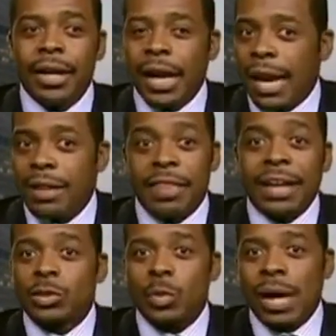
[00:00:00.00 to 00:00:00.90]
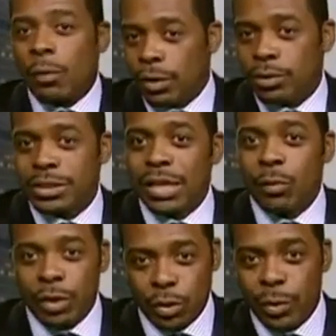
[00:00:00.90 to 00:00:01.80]
And that's why when you said
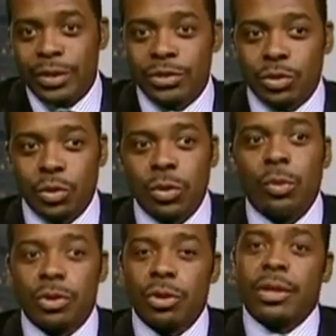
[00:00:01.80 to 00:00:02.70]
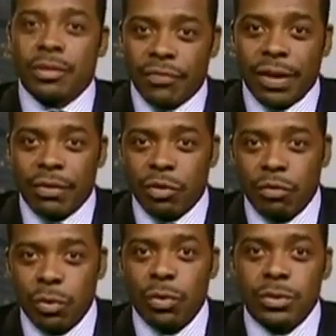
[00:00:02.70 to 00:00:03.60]
when you went to school, you were taught to follow the
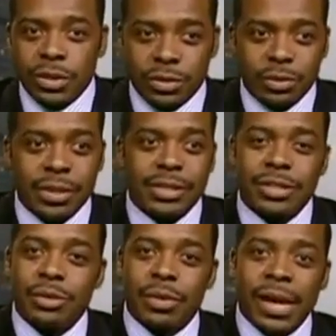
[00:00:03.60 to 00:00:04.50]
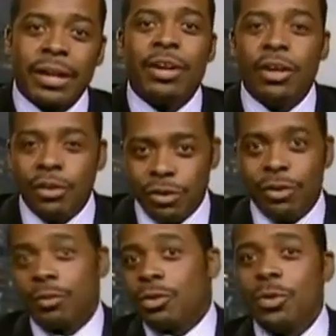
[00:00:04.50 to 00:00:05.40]
rules and do this and do that. You
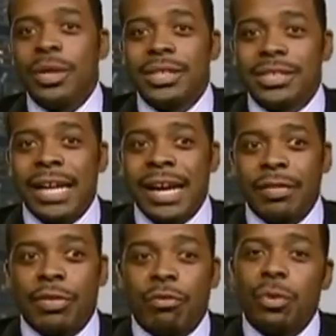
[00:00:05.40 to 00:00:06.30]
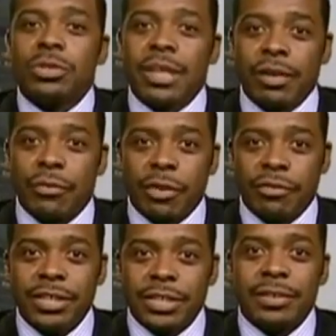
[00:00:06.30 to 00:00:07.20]
know, do understand the rules are there for the
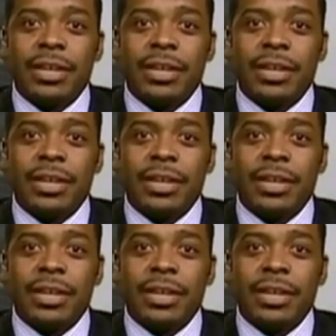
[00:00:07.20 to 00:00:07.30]
reason.